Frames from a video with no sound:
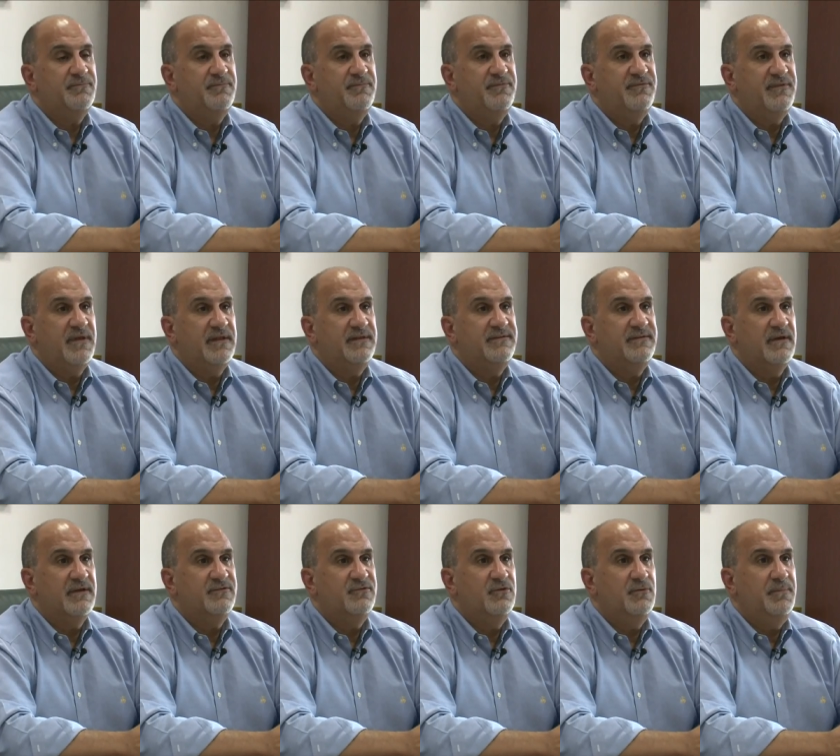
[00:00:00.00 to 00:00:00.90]
sent
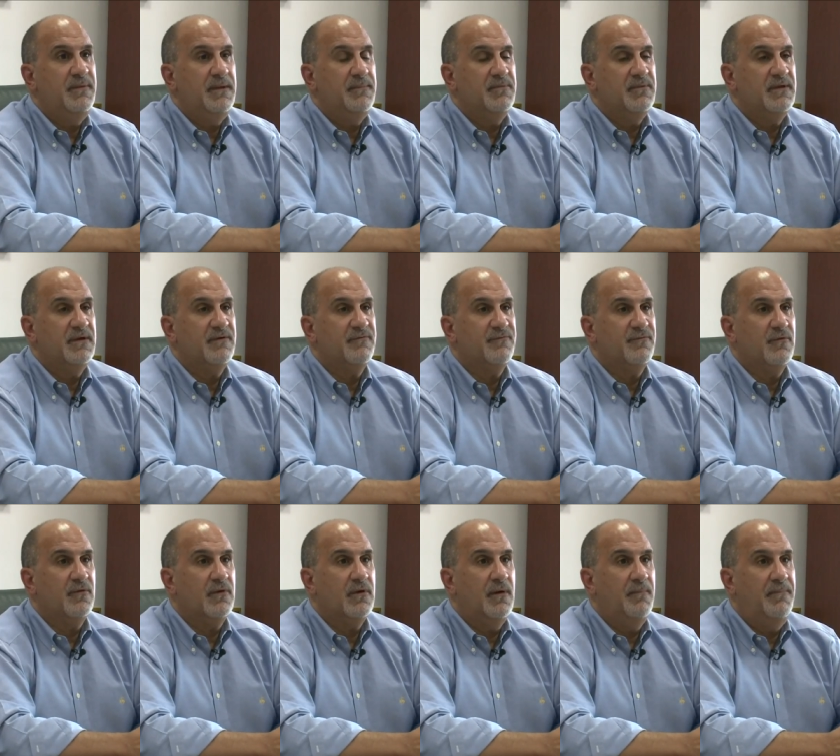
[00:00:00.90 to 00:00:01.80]
uh, two people here
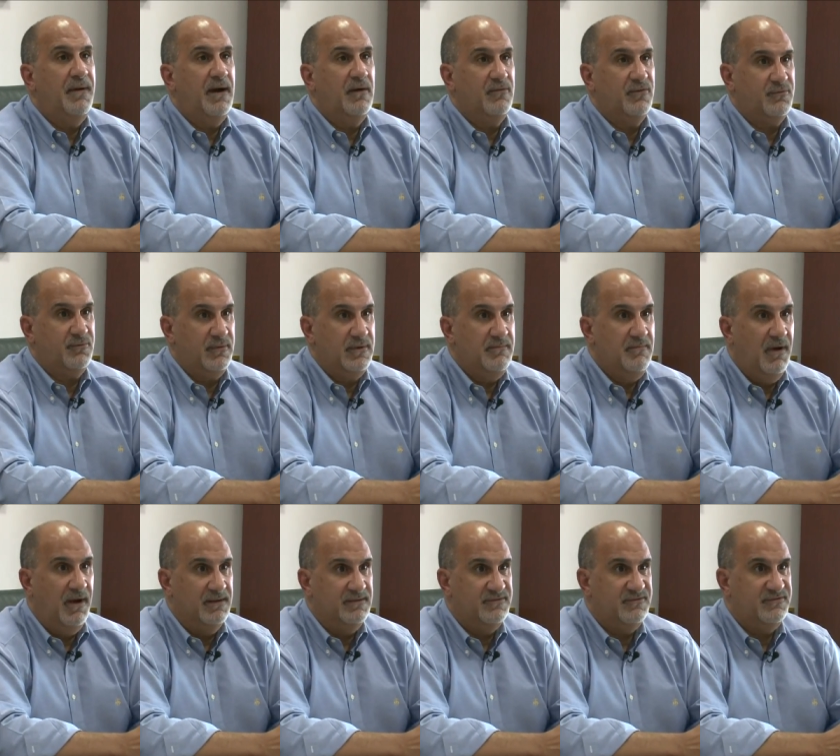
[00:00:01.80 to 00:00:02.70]
for about three
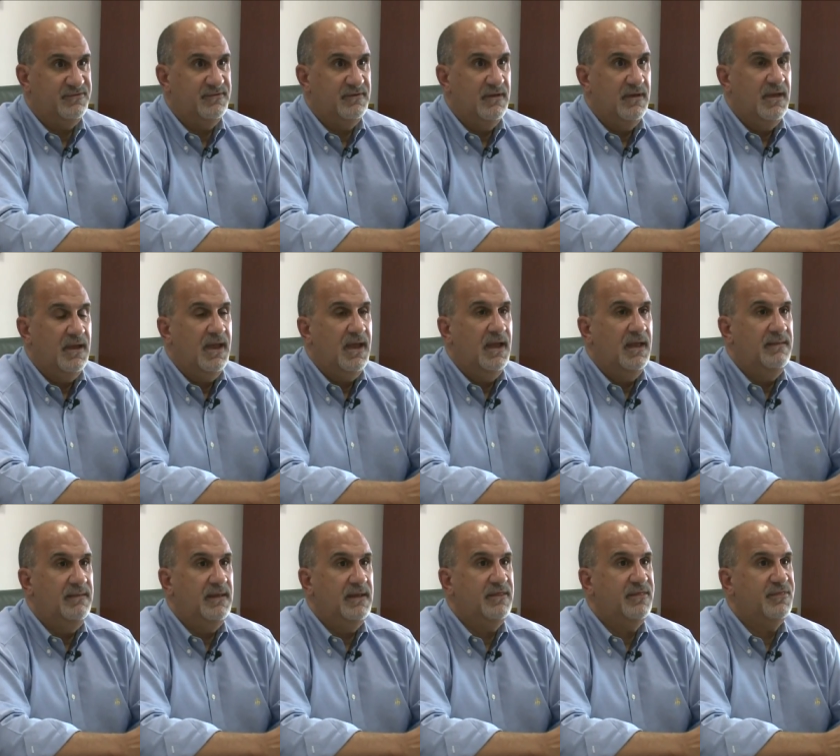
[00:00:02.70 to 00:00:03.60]
months
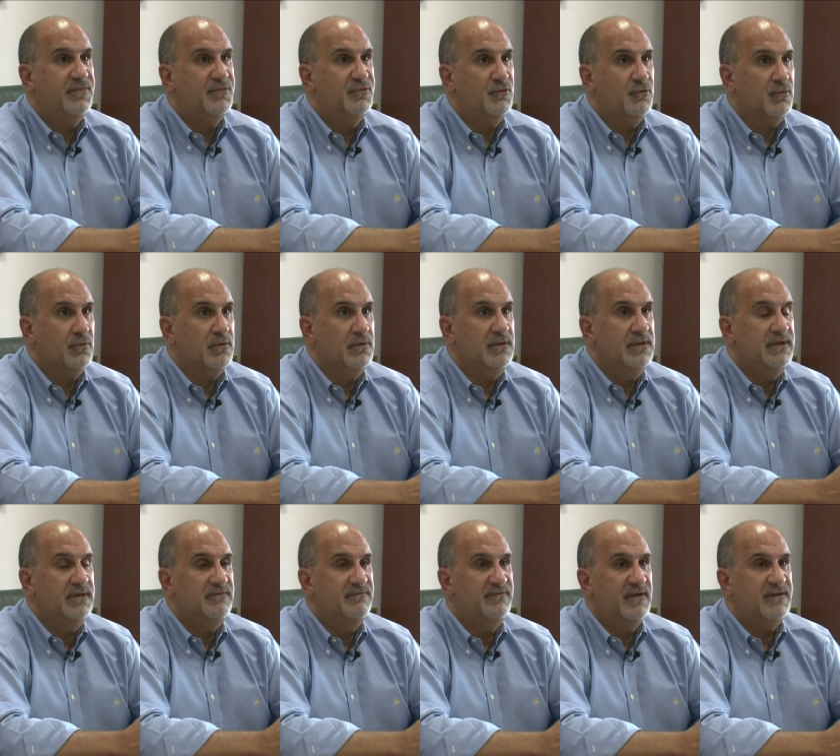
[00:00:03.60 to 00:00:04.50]
and they
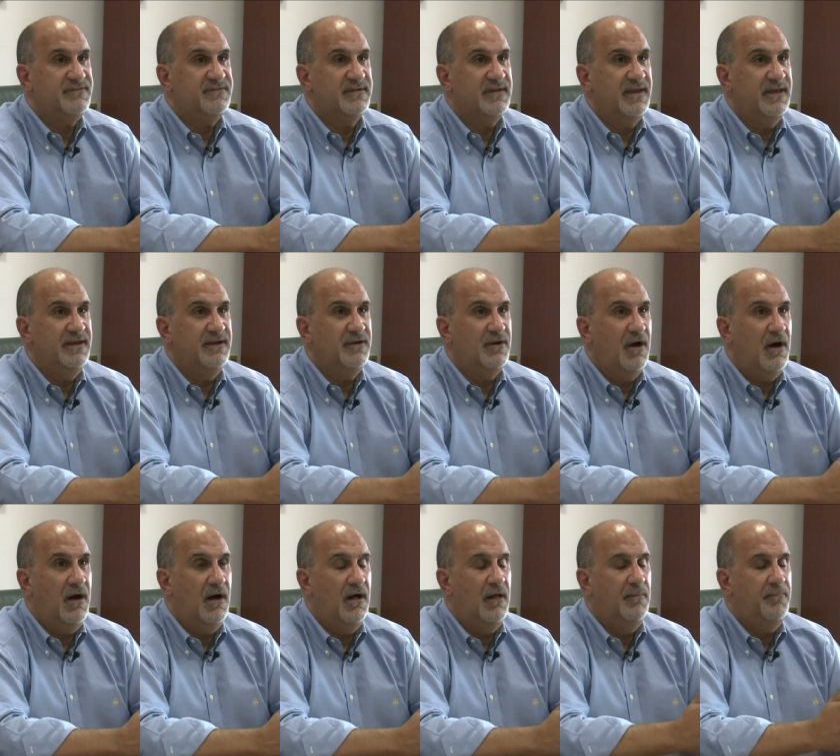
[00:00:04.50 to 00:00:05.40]
thoroughly investigated
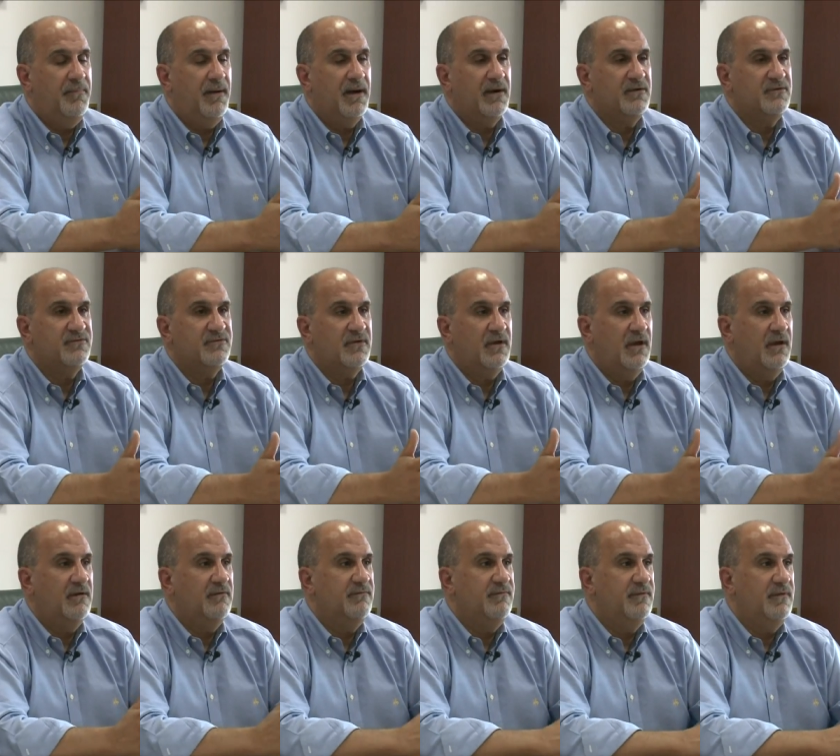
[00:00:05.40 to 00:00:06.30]
all parts
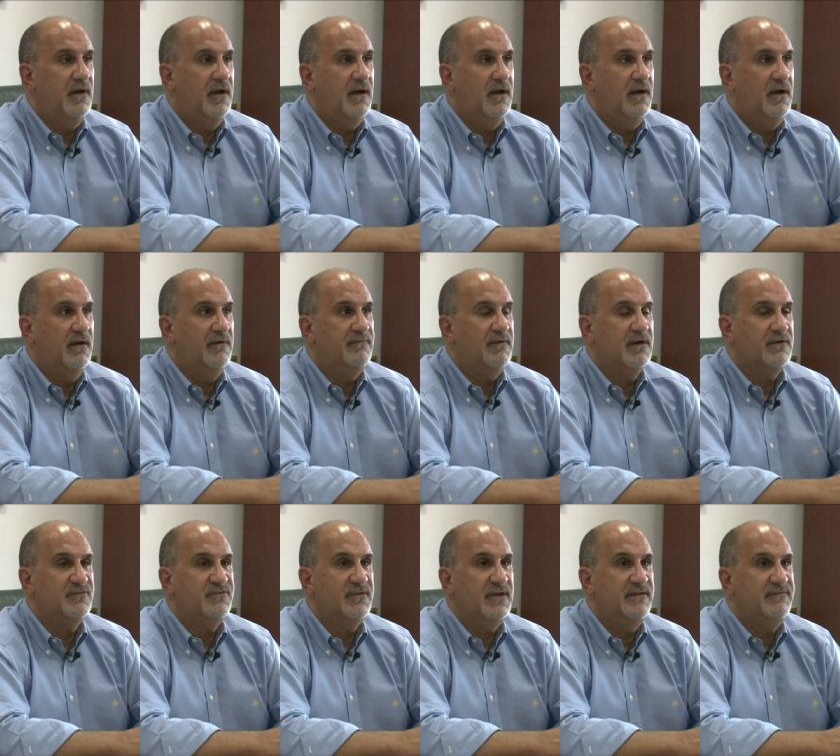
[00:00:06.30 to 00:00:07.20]
of, uh, of
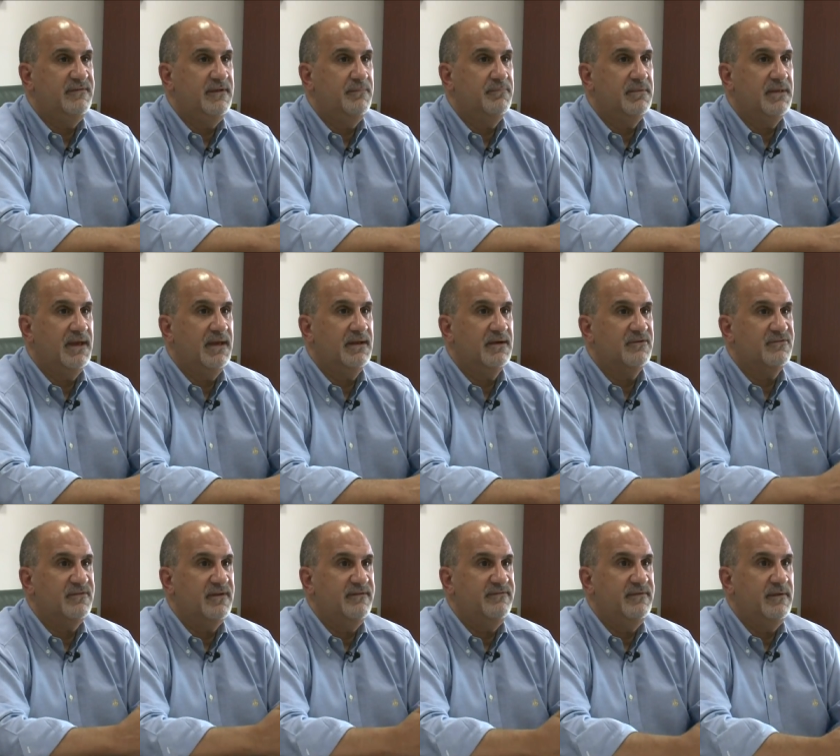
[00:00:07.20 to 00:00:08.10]
our safety plan, our
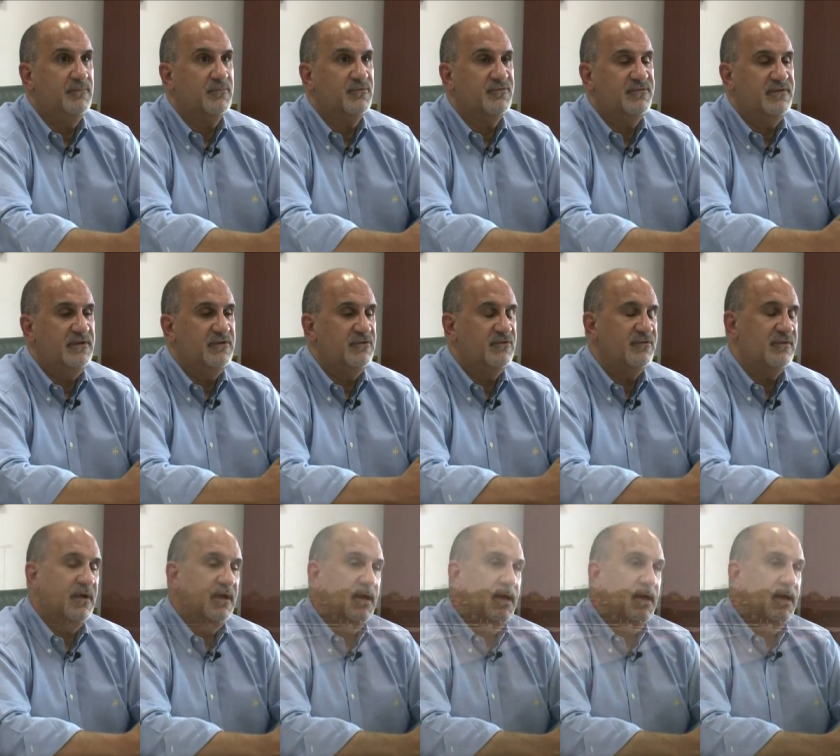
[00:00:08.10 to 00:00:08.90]
safety procedures,